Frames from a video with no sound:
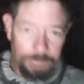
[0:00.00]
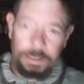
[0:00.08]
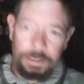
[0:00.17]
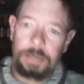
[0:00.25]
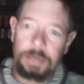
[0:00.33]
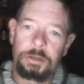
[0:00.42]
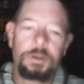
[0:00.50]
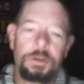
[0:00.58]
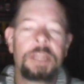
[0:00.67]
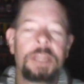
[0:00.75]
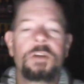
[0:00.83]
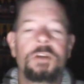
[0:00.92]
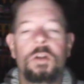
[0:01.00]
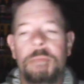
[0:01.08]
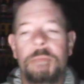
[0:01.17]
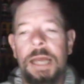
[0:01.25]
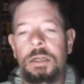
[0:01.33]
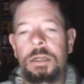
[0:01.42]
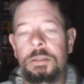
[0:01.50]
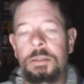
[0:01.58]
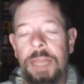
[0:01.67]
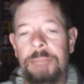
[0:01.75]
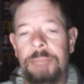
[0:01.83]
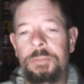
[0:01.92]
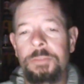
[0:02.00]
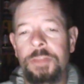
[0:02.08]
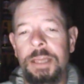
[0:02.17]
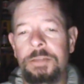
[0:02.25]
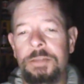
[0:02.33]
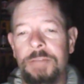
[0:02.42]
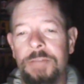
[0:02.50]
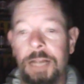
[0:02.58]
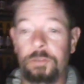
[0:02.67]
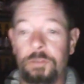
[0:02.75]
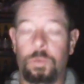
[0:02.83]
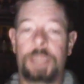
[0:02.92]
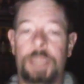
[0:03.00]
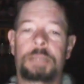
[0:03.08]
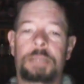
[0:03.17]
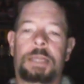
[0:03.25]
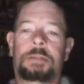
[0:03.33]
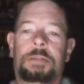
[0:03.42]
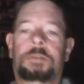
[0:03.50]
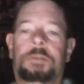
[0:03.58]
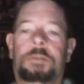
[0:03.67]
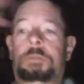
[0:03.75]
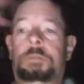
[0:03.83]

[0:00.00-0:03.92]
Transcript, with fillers: there. No need to hold back. Name the things." And I just waited like this